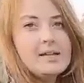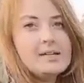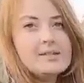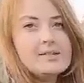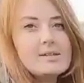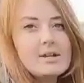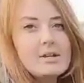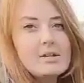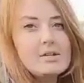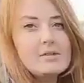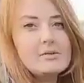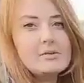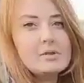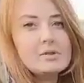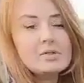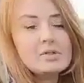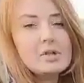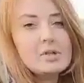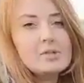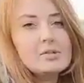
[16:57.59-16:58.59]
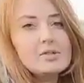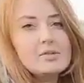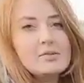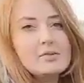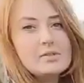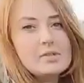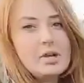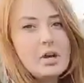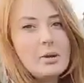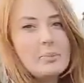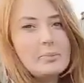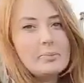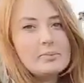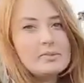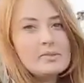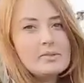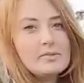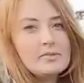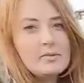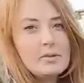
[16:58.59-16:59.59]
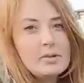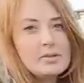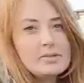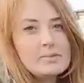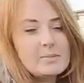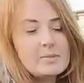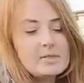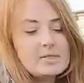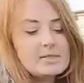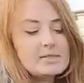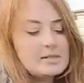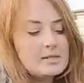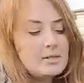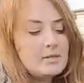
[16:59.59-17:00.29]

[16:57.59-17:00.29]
So you've got two different types of raspberries.